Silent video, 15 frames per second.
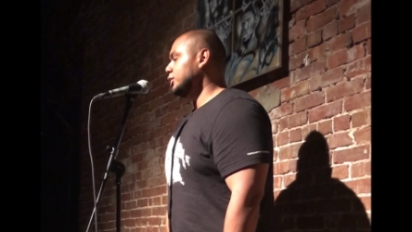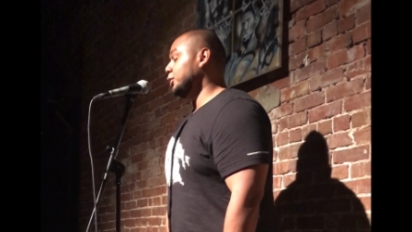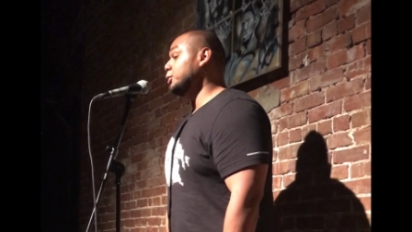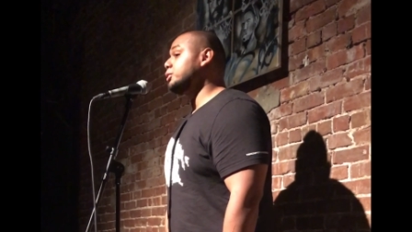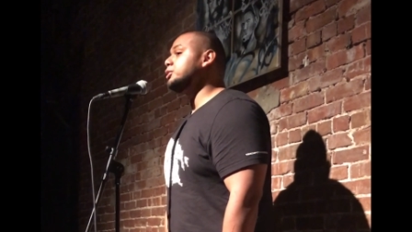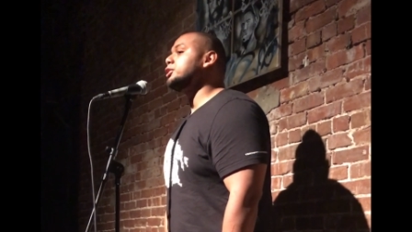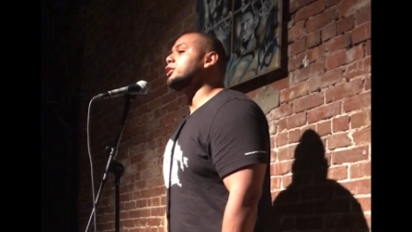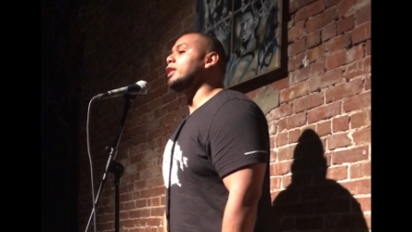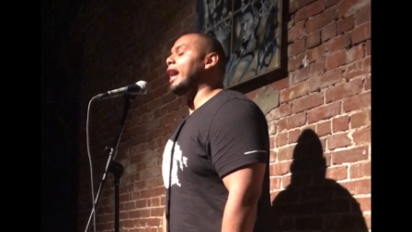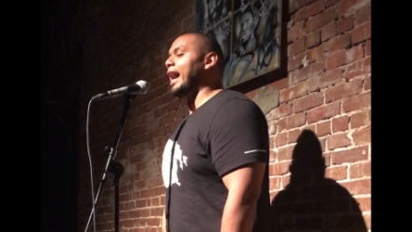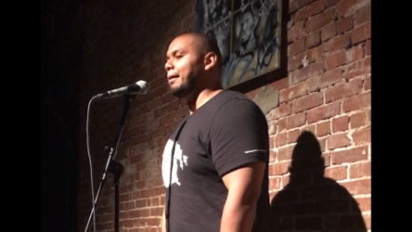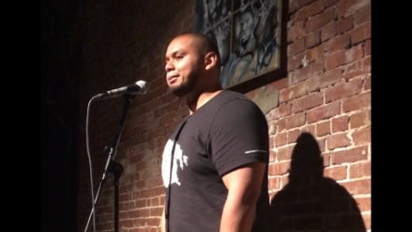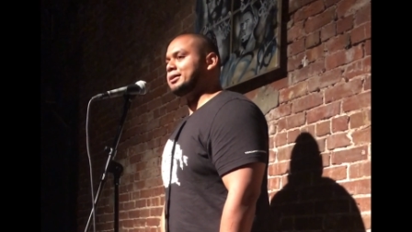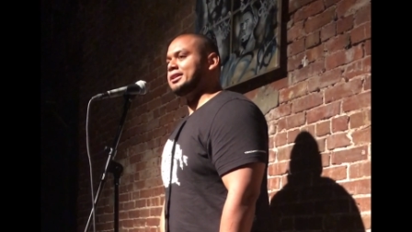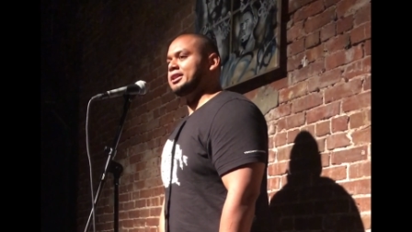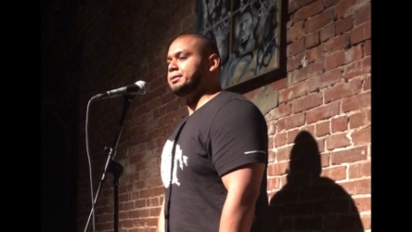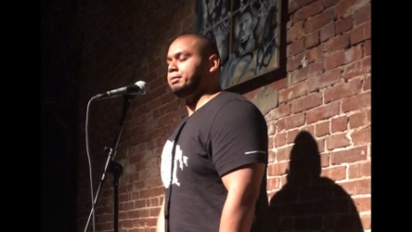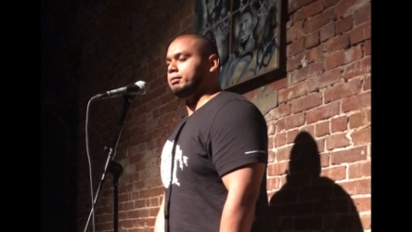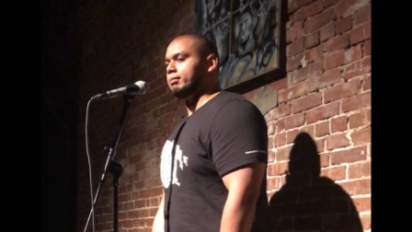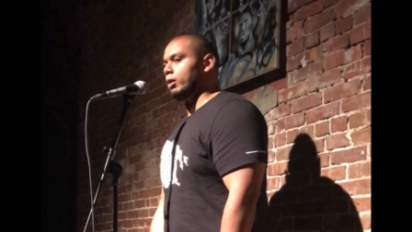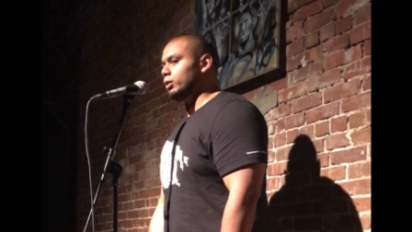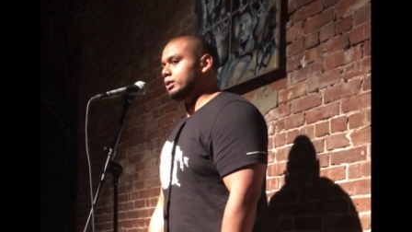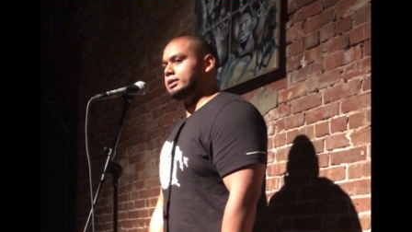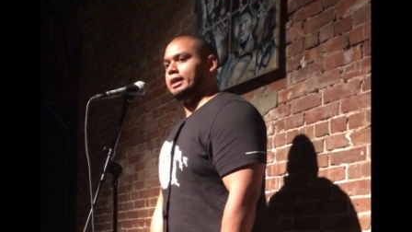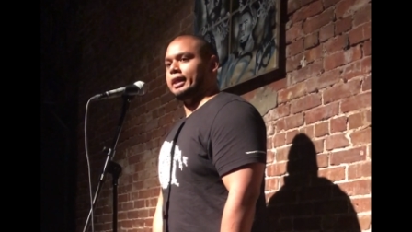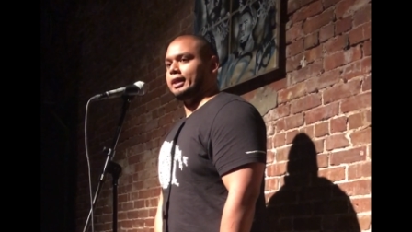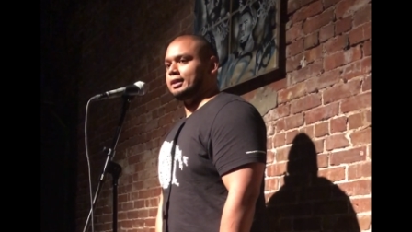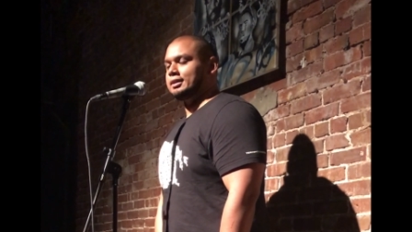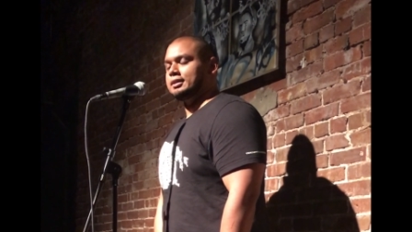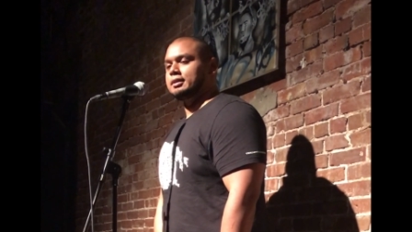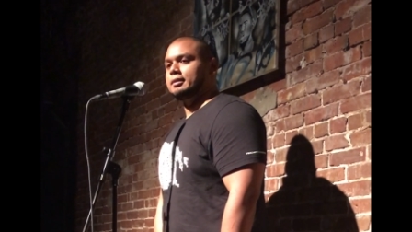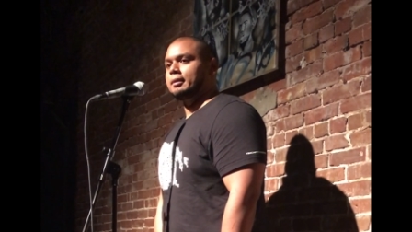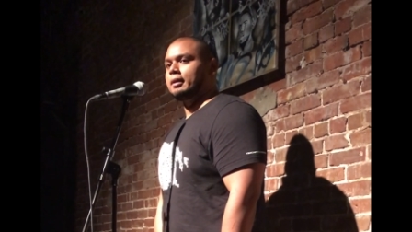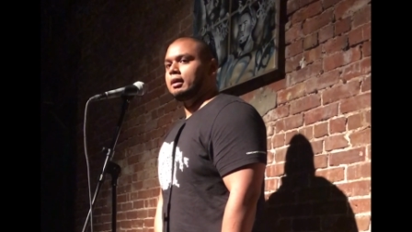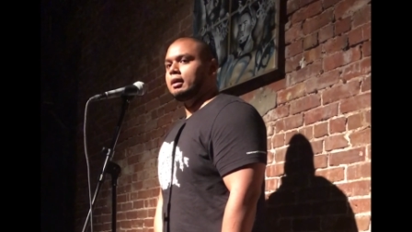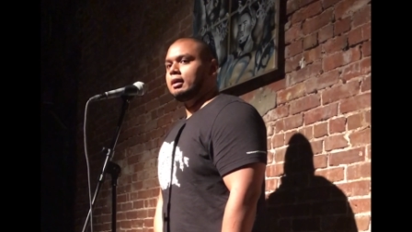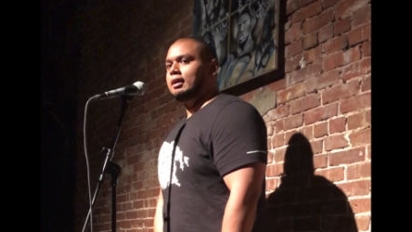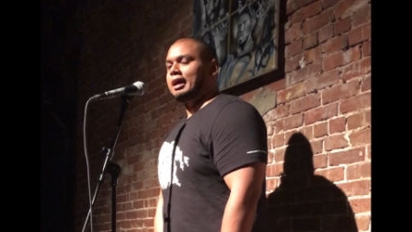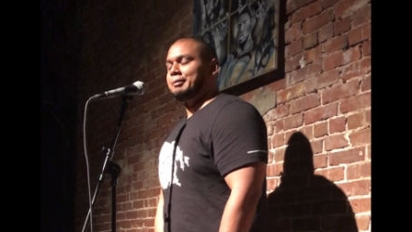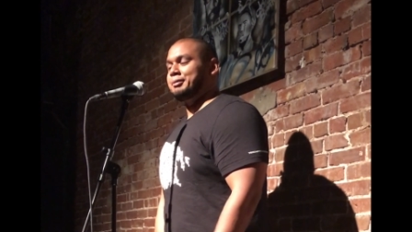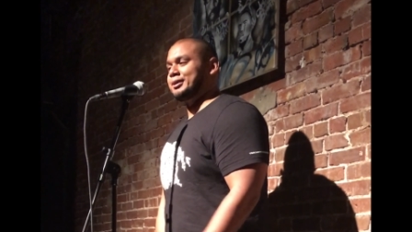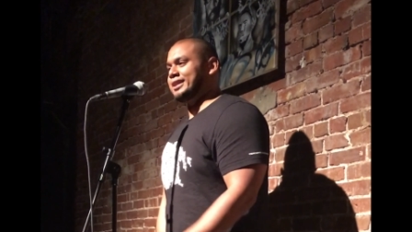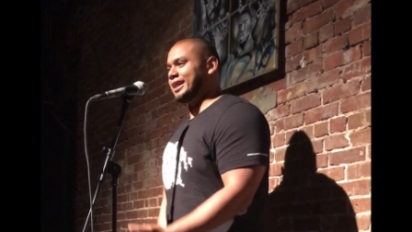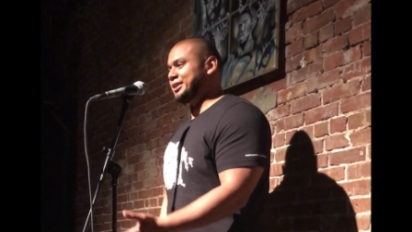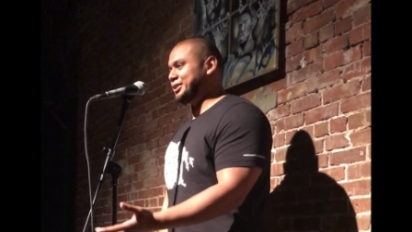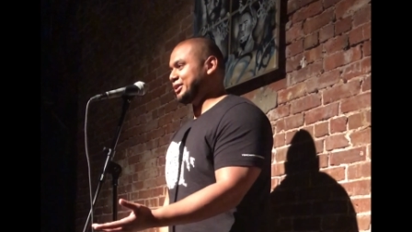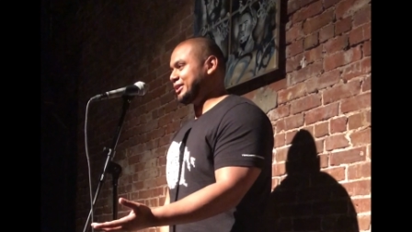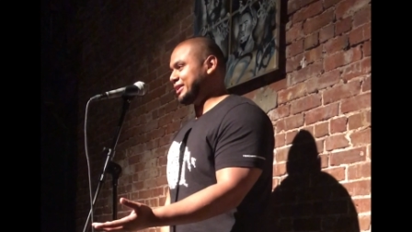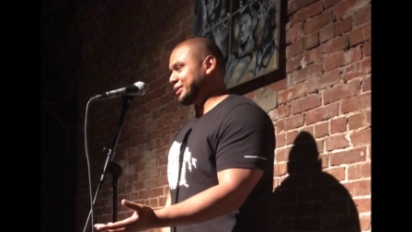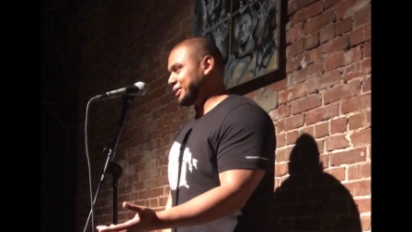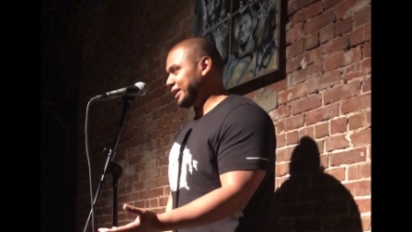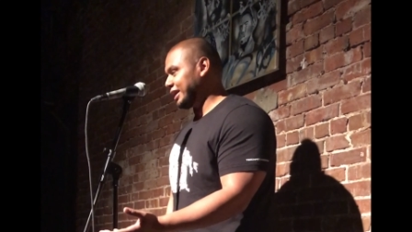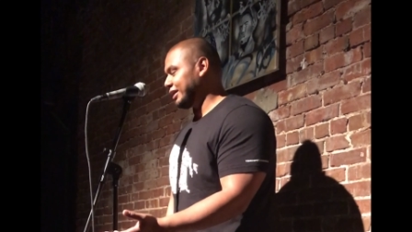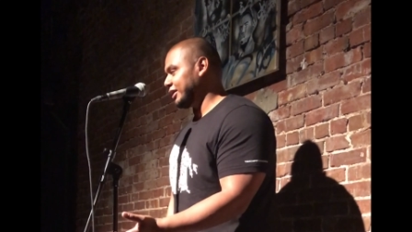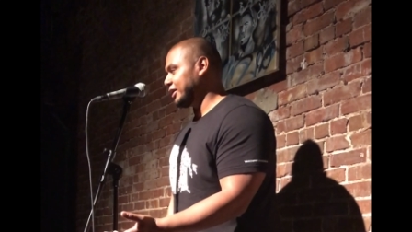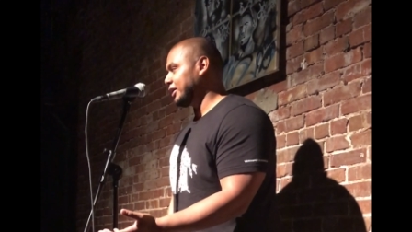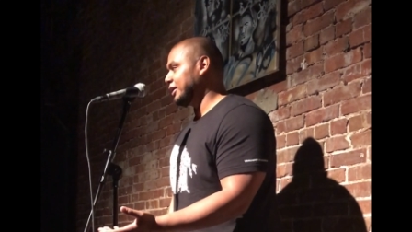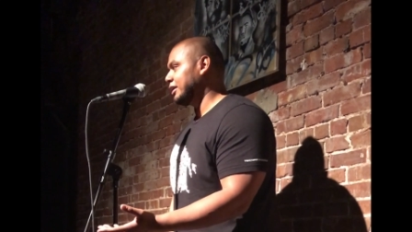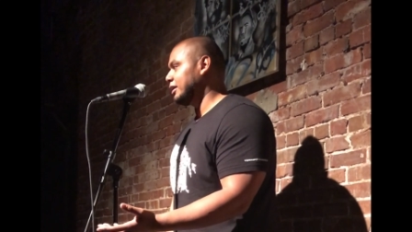used to your absence, but most days, I pretend you're still here,